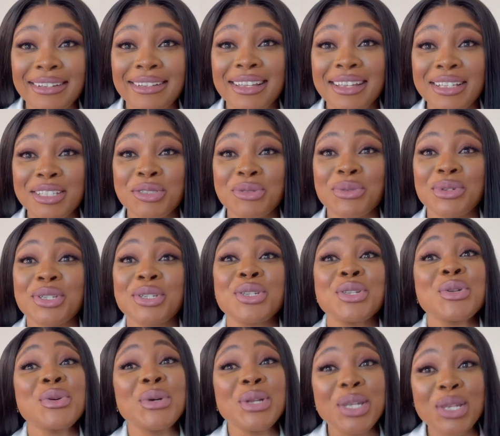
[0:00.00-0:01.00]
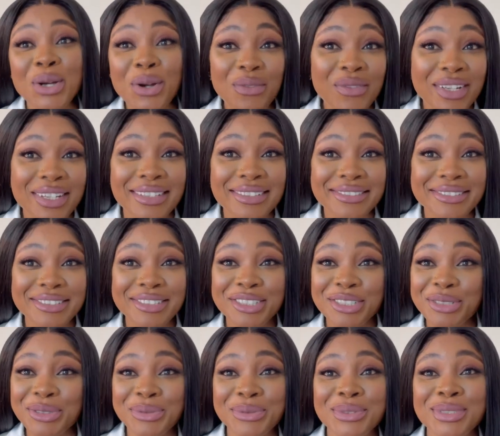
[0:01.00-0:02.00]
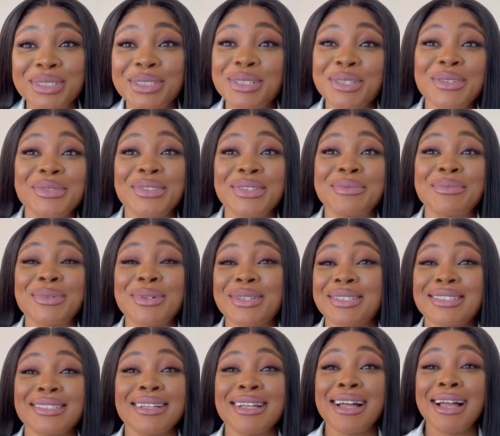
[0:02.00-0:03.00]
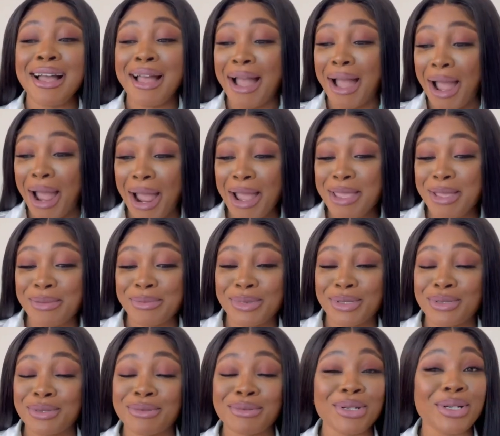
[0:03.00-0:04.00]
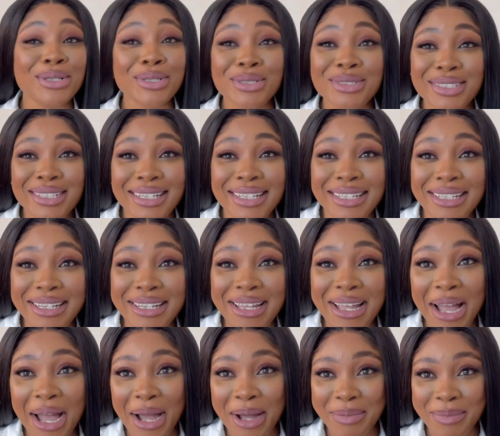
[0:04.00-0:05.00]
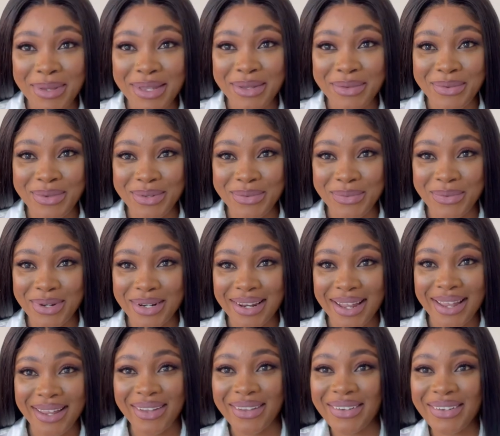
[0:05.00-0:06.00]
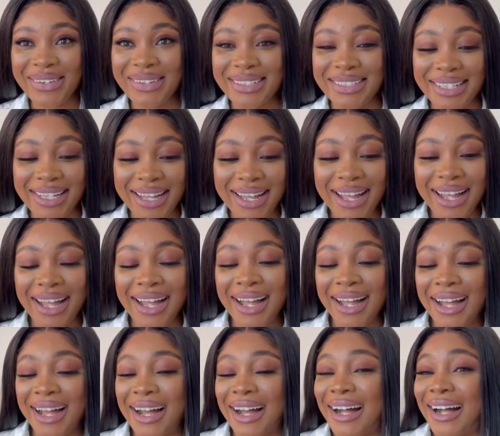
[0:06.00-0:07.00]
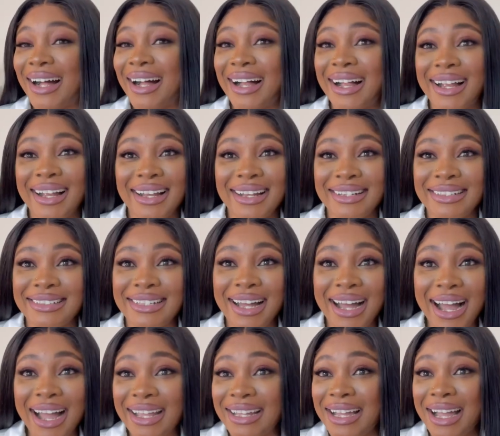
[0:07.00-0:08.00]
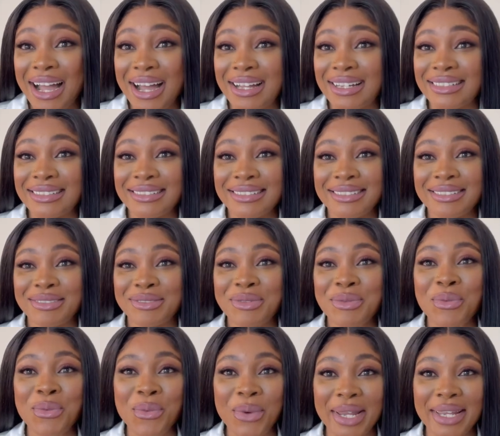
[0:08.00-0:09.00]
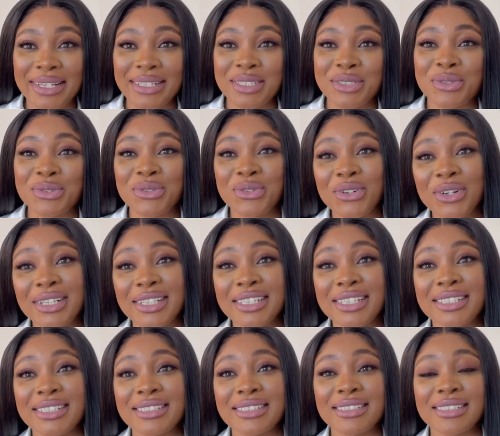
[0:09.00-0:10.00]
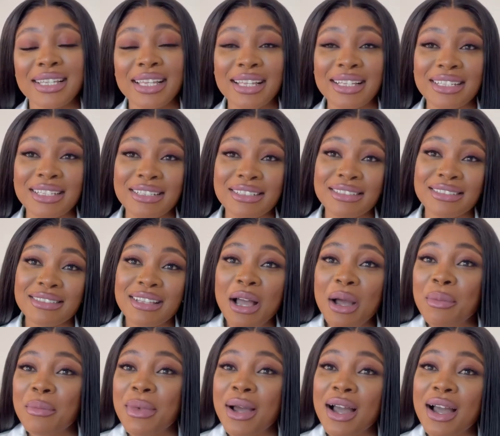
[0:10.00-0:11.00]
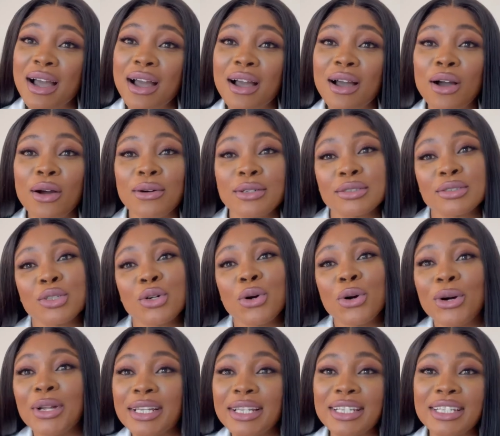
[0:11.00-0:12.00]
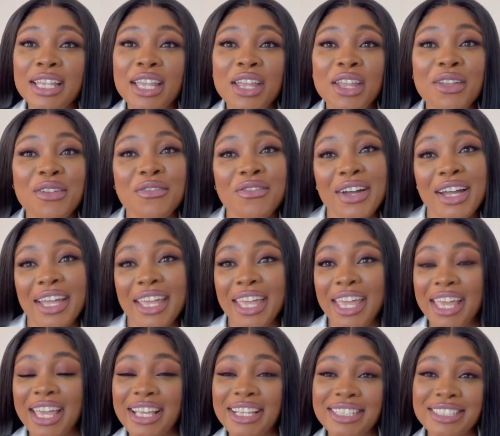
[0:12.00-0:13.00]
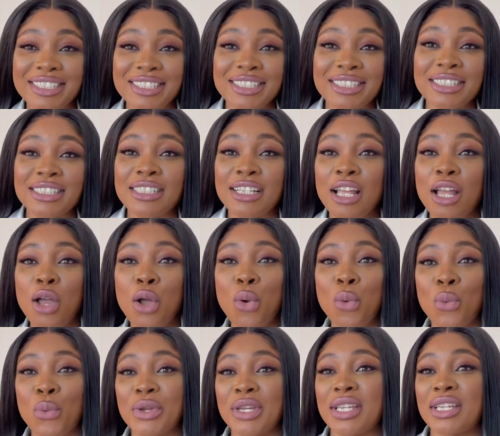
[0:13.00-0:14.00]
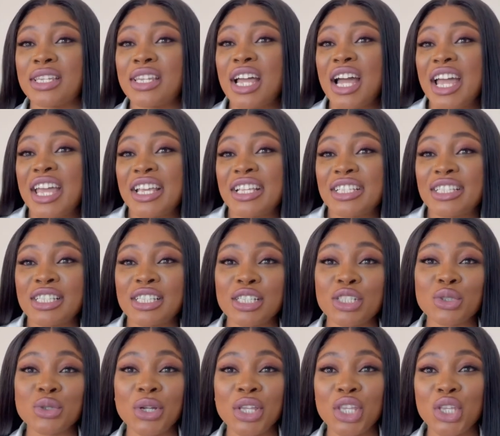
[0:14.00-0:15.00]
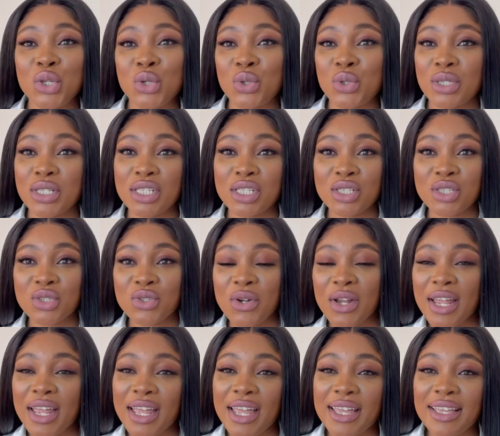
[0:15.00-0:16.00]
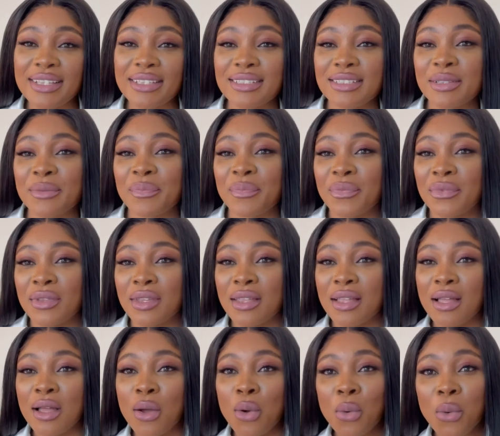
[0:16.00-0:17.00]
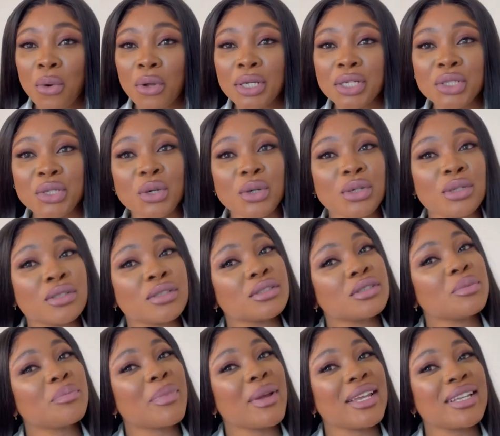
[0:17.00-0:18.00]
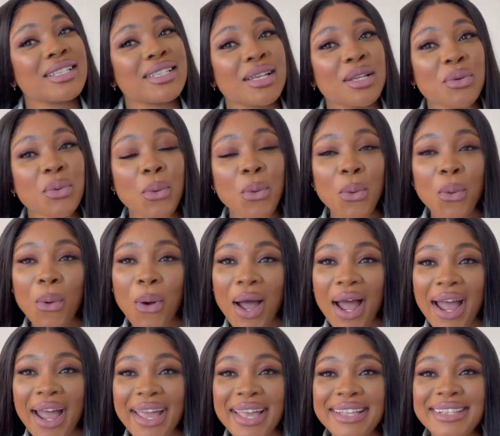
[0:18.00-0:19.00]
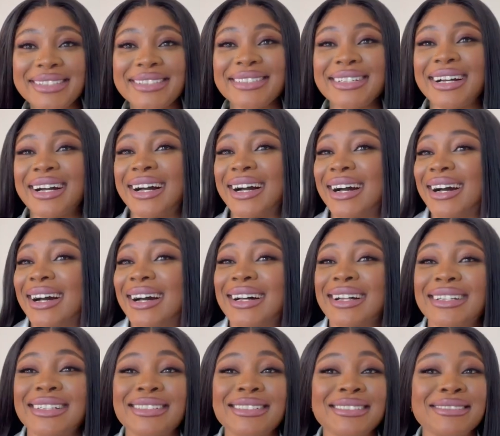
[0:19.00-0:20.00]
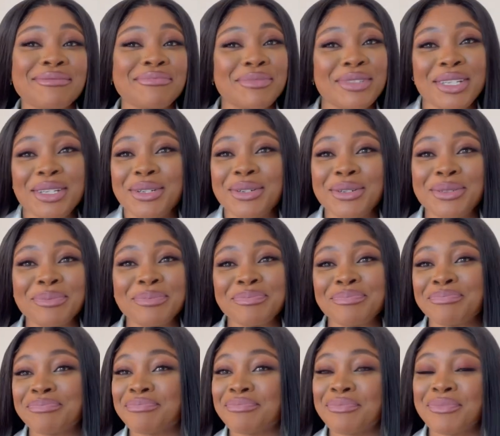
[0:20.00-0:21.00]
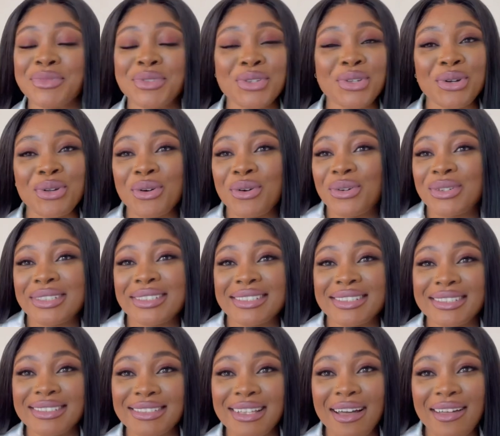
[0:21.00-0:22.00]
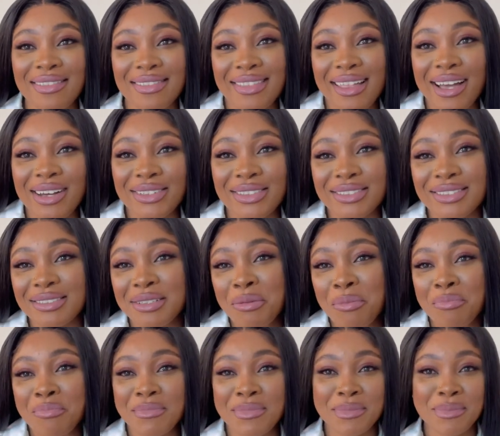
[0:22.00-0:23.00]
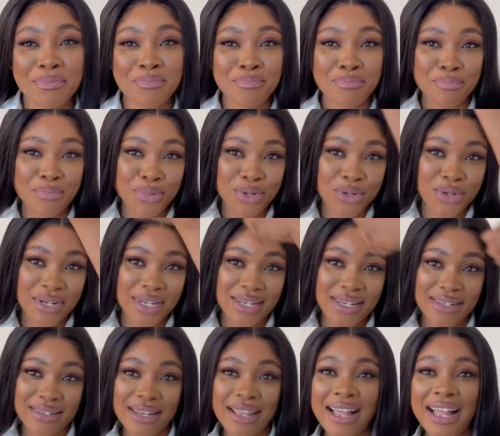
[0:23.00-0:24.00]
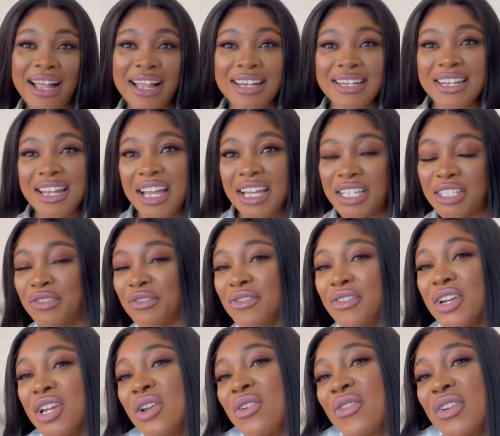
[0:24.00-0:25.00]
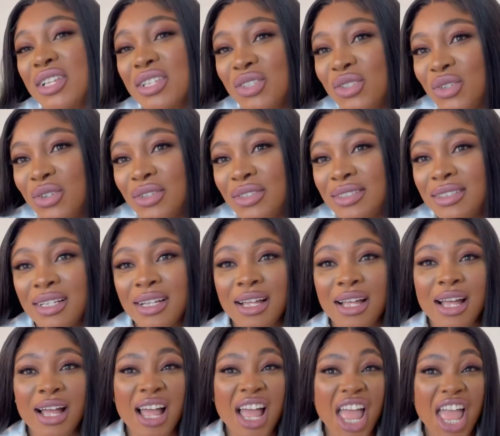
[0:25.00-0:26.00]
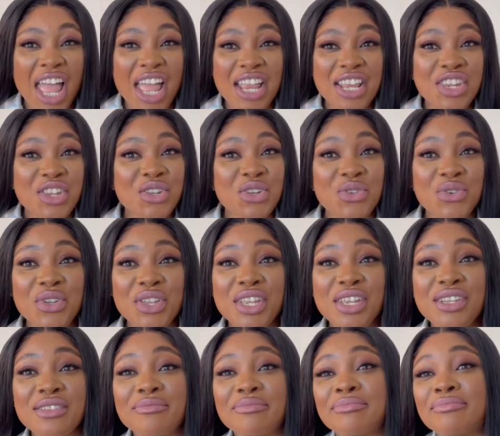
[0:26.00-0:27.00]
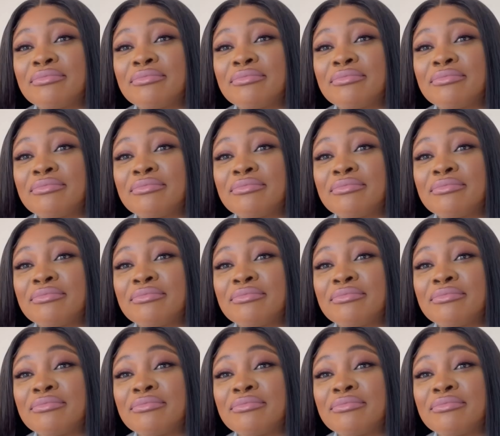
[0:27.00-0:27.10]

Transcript: guess what? You'll love it. You will love it because I am totally happy with what I got. And I can't wait to rock this in the summer, on holiday, vacation, with a nice little cutie dress, toes painted white, and, you know, throw on the sandals, put in a nice fragrance on, and you're looking,